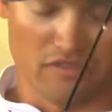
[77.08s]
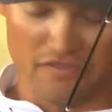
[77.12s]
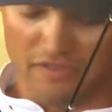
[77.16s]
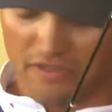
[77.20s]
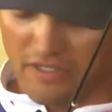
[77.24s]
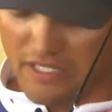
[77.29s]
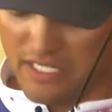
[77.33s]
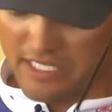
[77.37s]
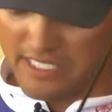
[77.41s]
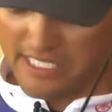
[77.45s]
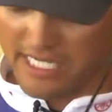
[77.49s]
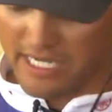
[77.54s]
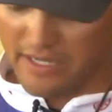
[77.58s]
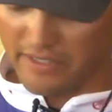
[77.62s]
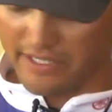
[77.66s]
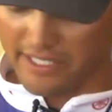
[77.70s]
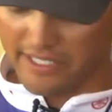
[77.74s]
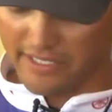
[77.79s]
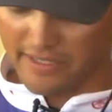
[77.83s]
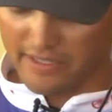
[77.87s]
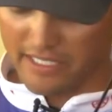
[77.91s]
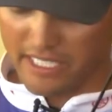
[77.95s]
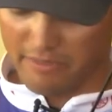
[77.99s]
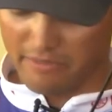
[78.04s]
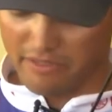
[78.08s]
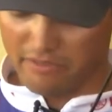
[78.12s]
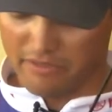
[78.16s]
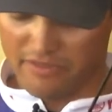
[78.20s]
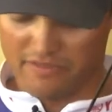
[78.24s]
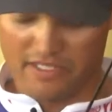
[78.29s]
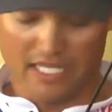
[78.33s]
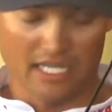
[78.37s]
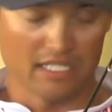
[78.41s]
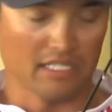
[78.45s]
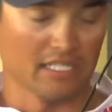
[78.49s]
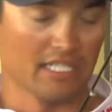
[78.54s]
for us out here. I mean, we've
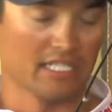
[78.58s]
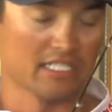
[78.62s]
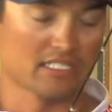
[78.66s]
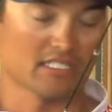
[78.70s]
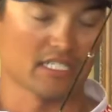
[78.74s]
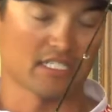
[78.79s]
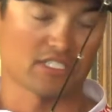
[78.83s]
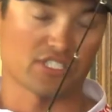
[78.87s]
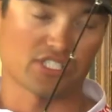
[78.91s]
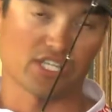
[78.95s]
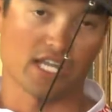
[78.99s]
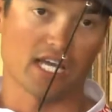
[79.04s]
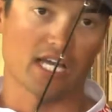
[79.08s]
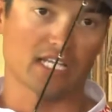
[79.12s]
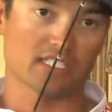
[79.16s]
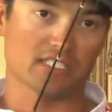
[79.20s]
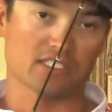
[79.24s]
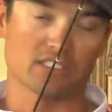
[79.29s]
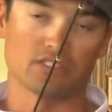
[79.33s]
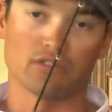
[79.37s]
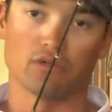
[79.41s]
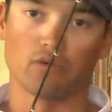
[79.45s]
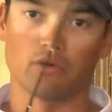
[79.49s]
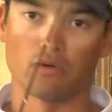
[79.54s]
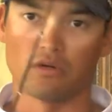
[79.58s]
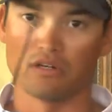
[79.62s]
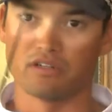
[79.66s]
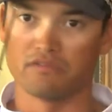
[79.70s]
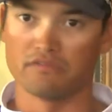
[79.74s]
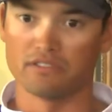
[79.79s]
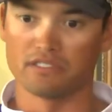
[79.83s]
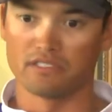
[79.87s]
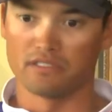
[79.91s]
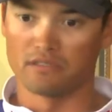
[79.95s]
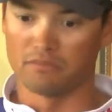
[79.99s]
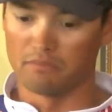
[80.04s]
got lakes like Shasta,
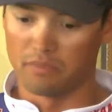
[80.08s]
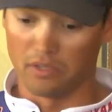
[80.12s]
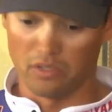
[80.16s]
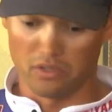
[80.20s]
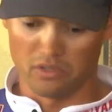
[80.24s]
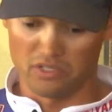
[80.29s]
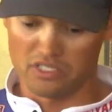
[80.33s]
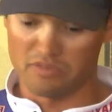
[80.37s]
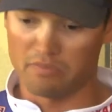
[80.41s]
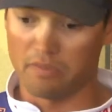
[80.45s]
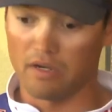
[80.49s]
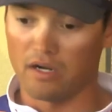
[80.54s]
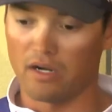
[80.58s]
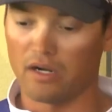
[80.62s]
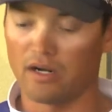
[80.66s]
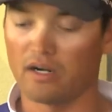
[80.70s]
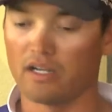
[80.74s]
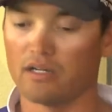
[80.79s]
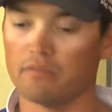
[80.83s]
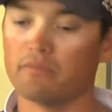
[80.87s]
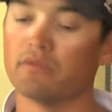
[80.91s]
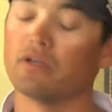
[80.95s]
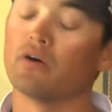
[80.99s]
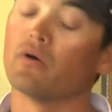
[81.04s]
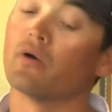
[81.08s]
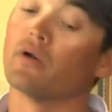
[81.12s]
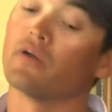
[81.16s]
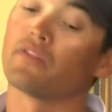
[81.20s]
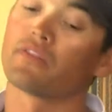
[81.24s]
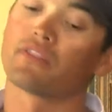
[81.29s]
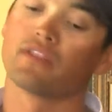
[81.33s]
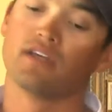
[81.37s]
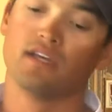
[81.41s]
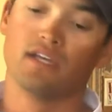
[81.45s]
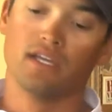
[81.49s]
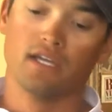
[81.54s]
Oroville, Bullard's Bar up north
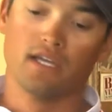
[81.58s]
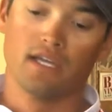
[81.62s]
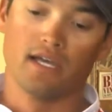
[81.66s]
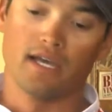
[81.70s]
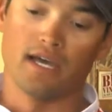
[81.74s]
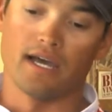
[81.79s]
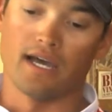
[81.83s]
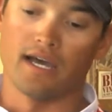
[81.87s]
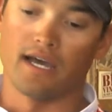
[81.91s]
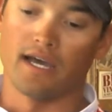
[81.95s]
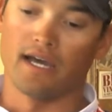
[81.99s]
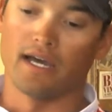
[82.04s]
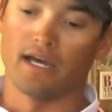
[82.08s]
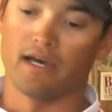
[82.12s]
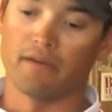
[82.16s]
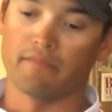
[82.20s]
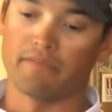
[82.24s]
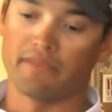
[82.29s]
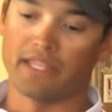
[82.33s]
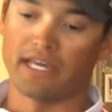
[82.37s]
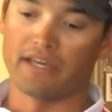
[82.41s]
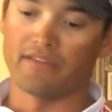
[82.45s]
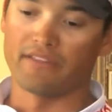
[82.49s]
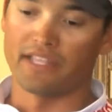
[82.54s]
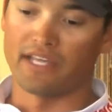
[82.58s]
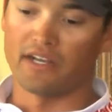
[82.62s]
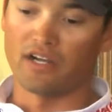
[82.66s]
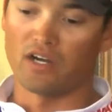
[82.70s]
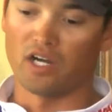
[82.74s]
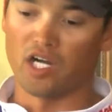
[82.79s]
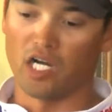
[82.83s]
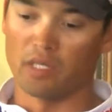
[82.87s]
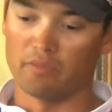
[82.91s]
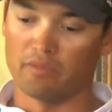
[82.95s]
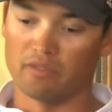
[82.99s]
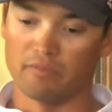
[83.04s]
that
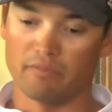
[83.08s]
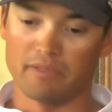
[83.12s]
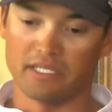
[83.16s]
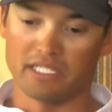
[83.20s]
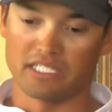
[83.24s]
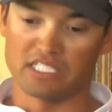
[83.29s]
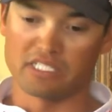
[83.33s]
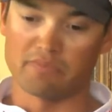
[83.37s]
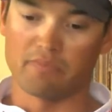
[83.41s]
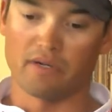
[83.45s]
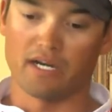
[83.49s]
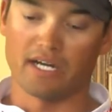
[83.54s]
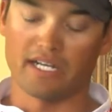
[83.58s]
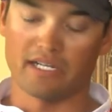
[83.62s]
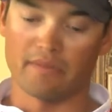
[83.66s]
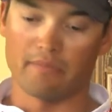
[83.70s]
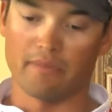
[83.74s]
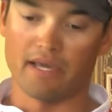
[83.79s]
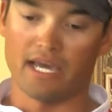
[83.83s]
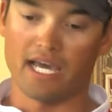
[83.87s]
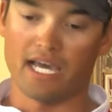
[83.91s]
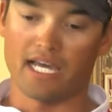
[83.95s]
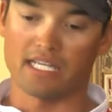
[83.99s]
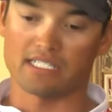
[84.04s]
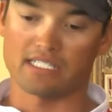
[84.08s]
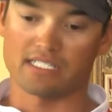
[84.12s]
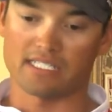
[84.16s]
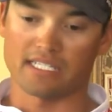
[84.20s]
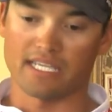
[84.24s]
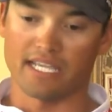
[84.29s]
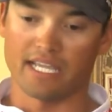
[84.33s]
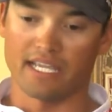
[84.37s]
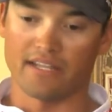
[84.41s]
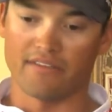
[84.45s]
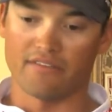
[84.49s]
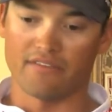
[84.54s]
harbor big spotted bass,
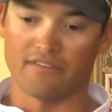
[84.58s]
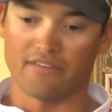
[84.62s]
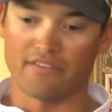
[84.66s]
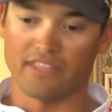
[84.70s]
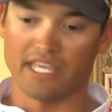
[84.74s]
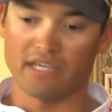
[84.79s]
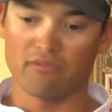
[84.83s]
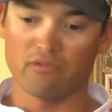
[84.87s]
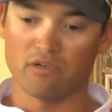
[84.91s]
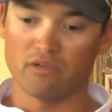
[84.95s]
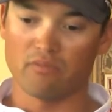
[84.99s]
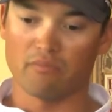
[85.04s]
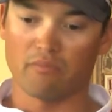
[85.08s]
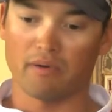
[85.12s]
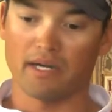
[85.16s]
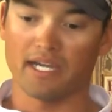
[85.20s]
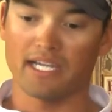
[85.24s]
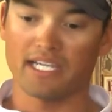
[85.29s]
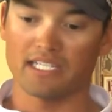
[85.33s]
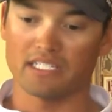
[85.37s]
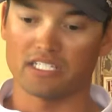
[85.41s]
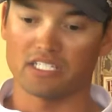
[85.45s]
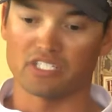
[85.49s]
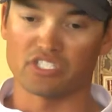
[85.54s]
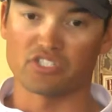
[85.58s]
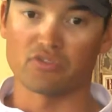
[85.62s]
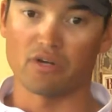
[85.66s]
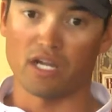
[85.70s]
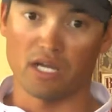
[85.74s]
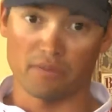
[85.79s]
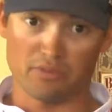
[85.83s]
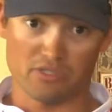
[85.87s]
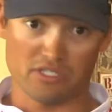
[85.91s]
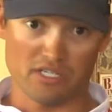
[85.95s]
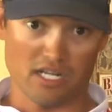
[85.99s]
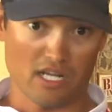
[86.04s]
and they won't bite a
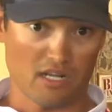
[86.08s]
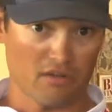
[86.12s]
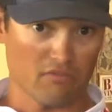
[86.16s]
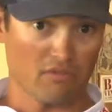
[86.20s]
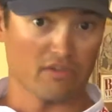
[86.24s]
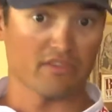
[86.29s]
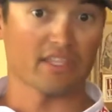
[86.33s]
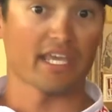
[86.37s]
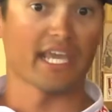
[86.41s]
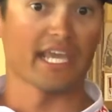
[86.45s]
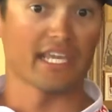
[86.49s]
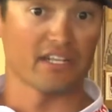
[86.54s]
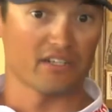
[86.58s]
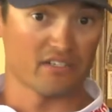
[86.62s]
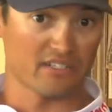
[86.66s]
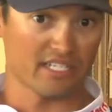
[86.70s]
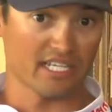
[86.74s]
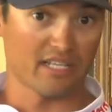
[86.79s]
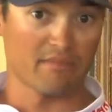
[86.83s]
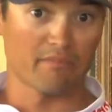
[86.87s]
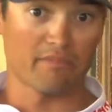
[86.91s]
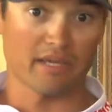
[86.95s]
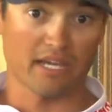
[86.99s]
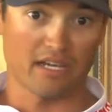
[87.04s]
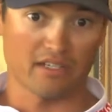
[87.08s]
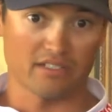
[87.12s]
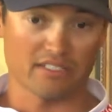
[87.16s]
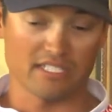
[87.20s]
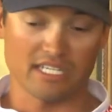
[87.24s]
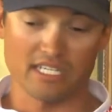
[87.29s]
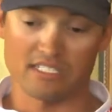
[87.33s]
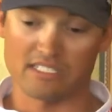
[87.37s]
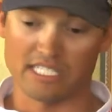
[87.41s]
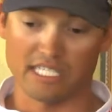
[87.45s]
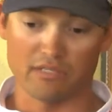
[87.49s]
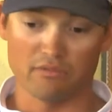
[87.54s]
drop shot with 8 or 10-pound
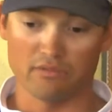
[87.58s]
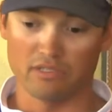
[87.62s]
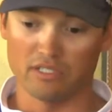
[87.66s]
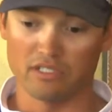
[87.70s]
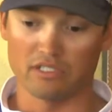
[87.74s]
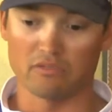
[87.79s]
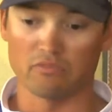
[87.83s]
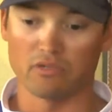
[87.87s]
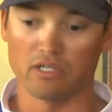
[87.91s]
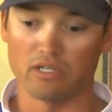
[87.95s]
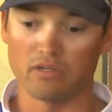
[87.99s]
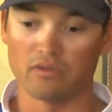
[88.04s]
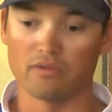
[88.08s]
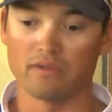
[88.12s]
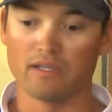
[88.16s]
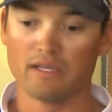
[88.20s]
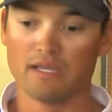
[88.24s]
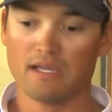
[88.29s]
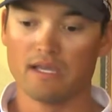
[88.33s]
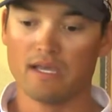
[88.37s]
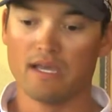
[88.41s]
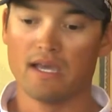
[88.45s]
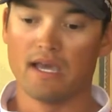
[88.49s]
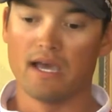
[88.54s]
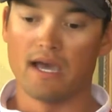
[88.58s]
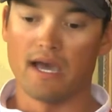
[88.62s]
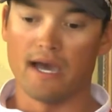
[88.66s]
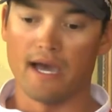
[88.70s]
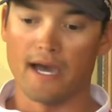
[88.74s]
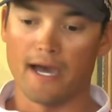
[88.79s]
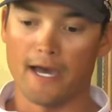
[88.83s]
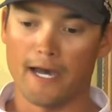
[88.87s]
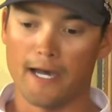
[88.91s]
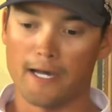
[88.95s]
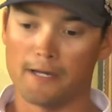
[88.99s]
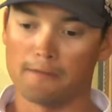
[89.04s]
test. They really won't.
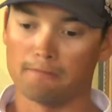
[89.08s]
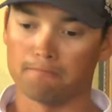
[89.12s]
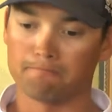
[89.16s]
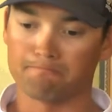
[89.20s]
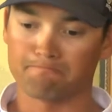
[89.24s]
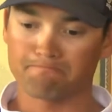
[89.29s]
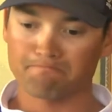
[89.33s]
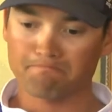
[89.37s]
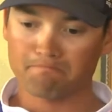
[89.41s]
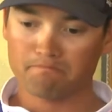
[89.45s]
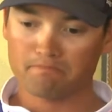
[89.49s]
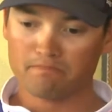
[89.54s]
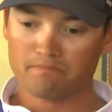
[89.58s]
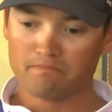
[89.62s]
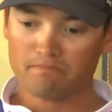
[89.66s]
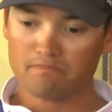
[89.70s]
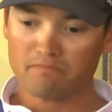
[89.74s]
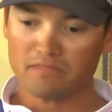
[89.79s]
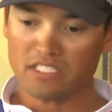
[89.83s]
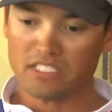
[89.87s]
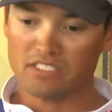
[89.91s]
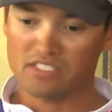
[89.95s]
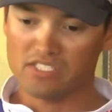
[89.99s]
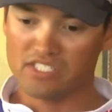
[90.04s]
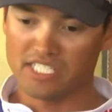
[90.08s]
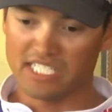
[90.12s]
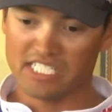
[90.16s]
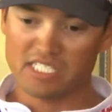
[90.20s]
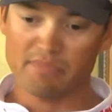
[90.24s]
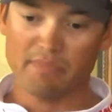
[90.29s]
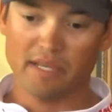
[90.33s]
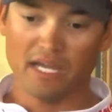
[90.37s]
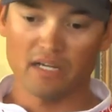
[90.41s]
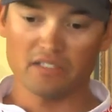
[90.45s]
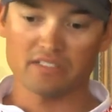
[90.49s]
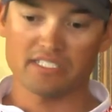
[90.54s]

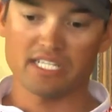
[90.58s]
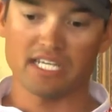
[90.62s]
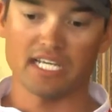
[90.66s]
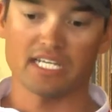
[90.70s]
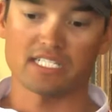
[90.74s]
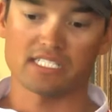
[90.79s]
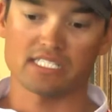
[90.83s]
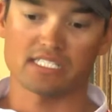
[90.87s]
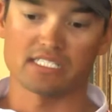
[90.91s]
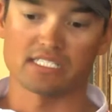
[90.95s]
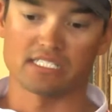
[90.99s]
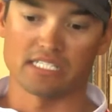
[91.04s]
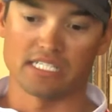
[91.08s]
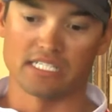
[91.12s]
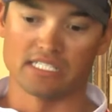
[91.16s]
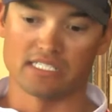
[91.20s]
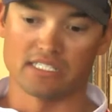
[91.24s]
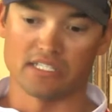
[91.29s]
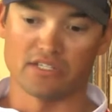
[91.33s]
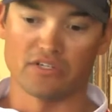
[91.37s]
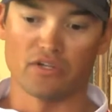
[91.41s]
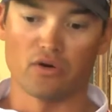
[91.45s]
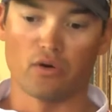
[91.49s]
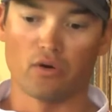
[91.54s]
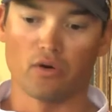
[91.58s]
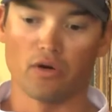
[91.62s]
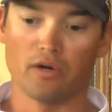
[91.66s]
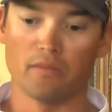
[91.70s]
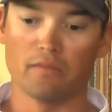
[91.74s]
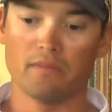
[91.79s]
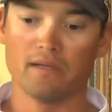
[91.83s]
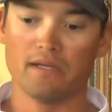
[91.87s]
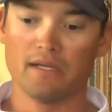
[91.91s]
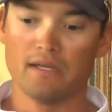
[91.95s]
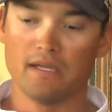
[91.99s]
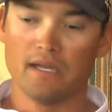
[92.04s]
6-pound test is the norm